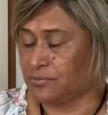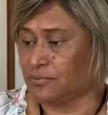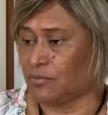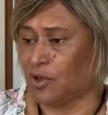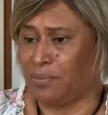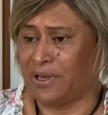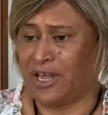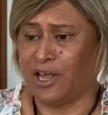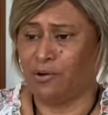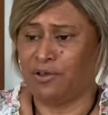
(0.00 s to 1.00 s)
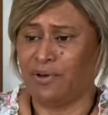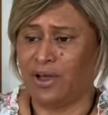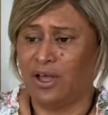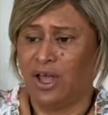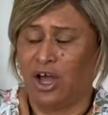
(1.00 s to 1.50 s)
But however,
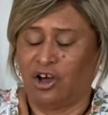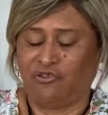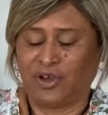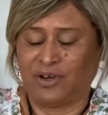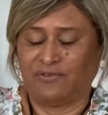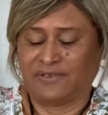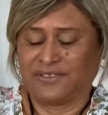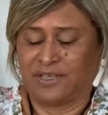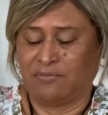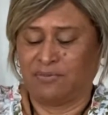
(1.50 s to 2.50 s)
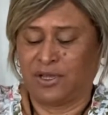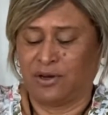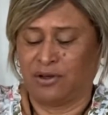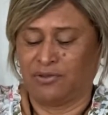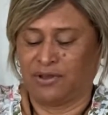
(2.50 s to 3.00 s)
I feel like for some,
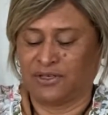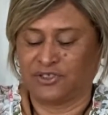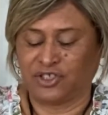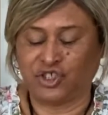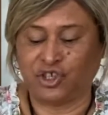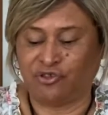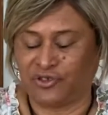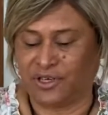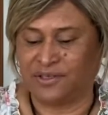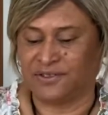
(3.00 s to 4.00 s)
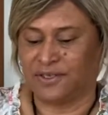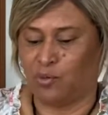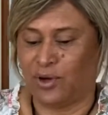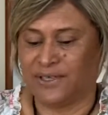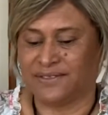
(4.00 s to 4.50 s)
there's a shift in
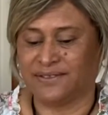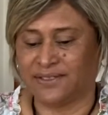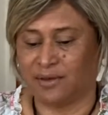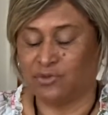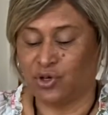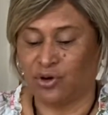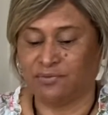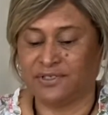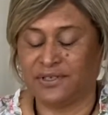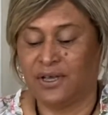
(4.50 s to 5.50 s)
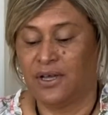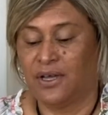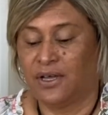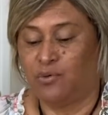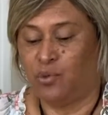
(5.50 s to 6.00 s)
some ways, and sometimes
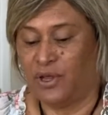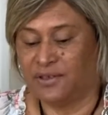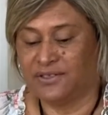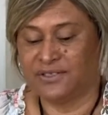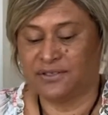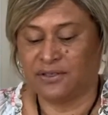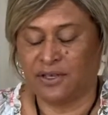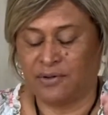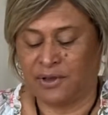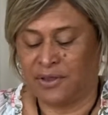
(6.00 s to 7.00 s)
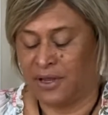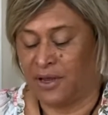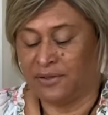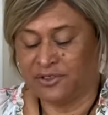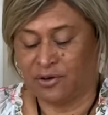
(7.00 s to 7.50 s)
where this, and the
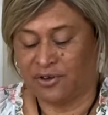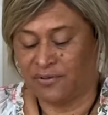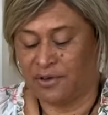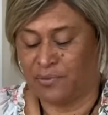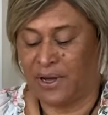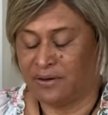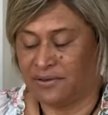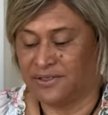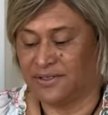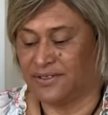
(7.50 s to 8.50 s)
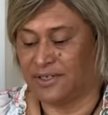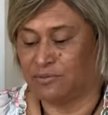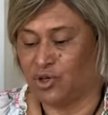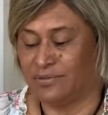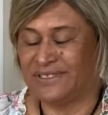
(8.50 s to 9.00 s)
other side of it, part of this is
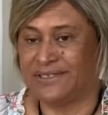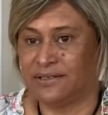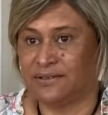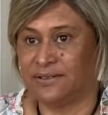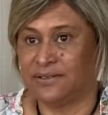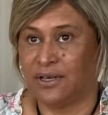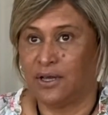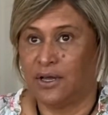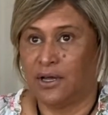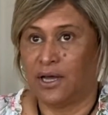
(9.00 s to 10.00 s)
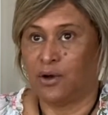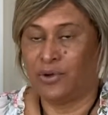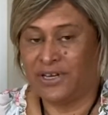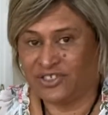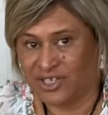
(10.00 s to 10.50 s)
sometimes things,
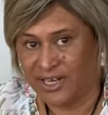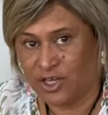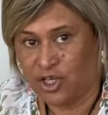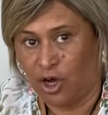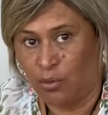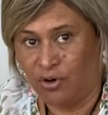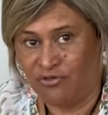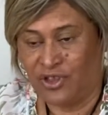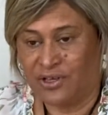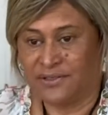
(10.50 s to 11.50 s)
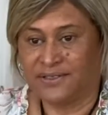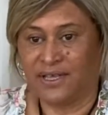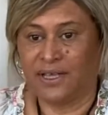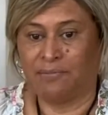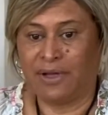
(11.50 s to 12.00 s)
we need to let go of things,
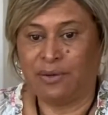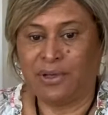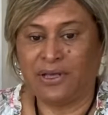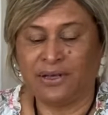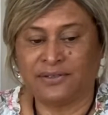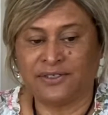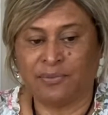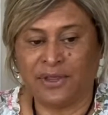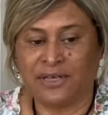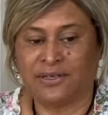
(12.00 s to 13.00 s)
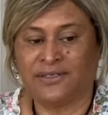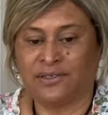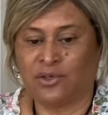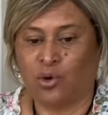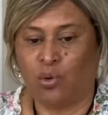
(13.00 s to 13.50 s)
and maybe something
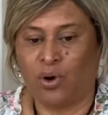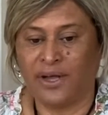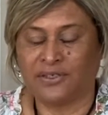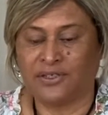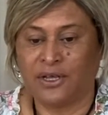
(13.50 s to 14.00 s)
isn't quite,